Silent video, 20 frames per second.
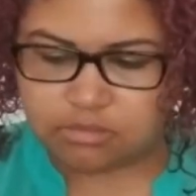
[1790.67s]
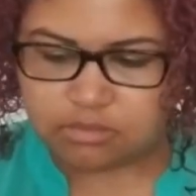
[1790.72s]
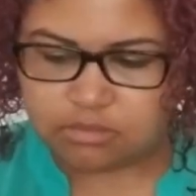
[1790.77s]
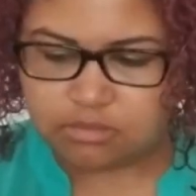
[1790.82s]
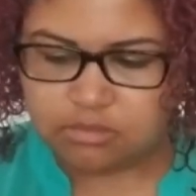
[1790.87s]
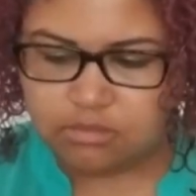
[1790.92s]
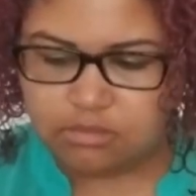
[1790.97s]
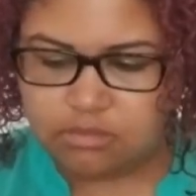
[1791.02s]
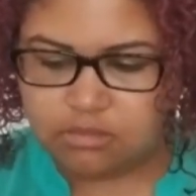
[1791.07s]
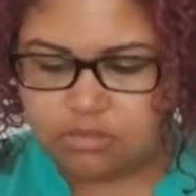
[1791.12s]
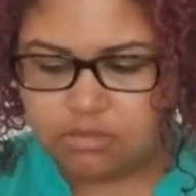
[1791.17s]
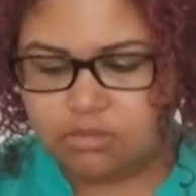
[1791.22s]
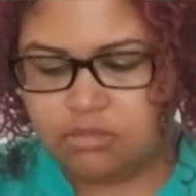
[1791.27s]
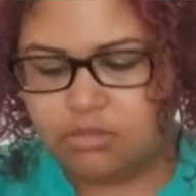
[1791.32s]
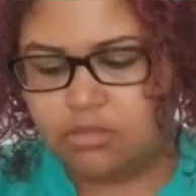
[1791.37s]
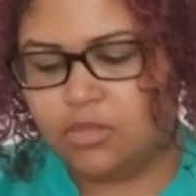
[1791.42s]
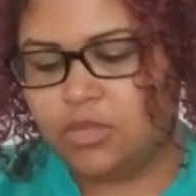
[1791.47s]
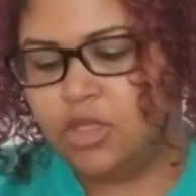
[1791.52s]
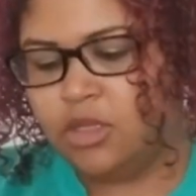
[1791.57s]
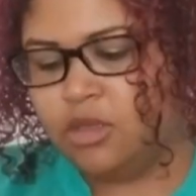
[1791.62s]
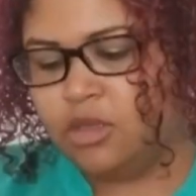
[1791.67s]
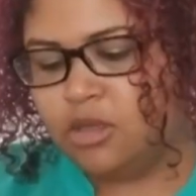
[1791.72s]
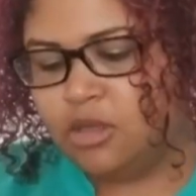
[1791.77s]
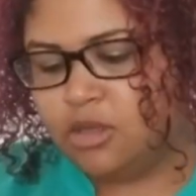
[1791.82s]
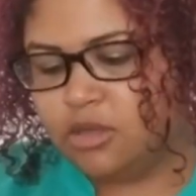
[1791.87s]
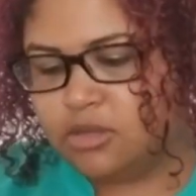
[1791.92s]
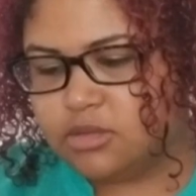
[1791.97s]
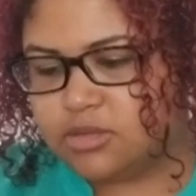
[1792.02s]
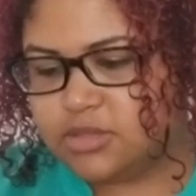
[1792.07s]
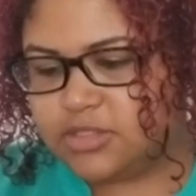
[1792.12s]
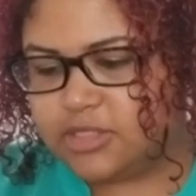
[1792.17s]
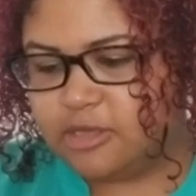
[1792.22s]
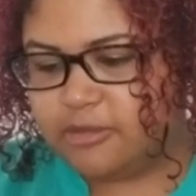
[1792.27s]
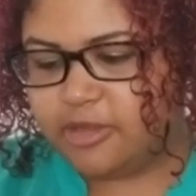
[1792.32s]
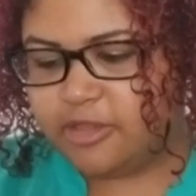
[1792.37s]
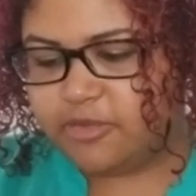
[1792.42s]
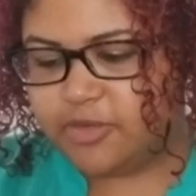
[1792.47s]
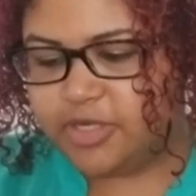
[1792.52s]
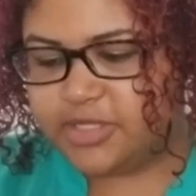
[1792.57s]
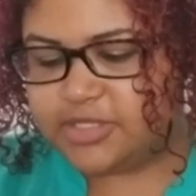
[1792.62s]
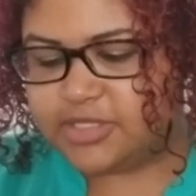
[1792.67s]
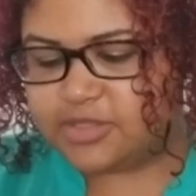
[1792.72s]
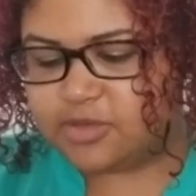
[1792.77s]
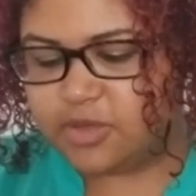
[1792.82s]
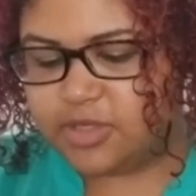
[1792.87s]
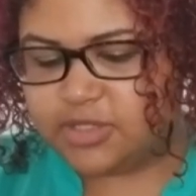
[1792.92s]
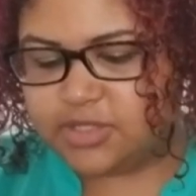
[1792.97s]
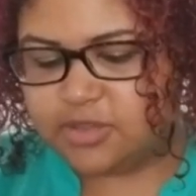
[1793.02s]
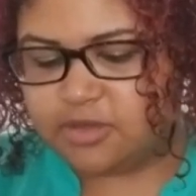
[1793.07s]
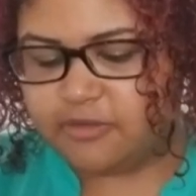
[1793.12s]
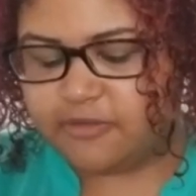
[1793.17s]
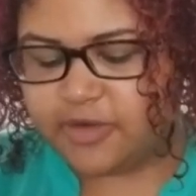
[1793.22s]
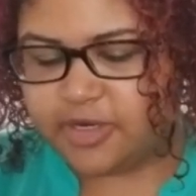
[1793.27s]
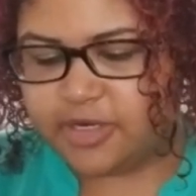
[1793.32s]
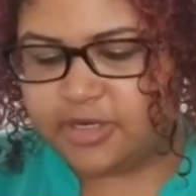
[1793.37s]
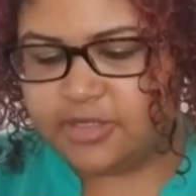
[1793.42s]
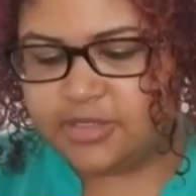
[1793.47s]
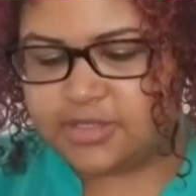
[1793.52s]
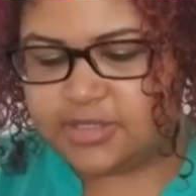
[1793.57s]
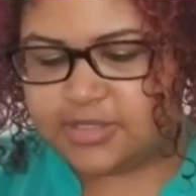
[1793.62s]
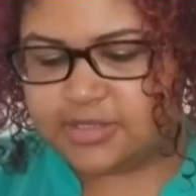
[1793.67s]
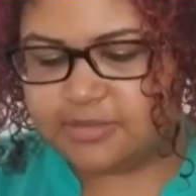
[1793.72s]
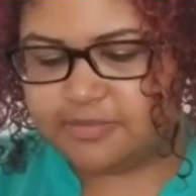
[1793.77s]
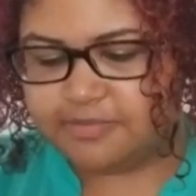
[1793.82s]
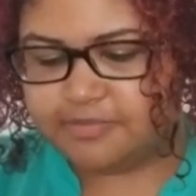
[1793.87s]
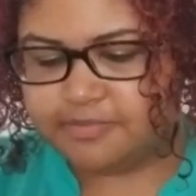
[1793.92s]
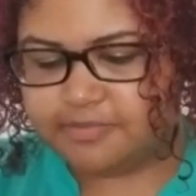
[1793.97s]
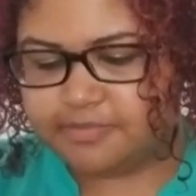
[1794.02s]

Tell me about Three of Swords in reverse.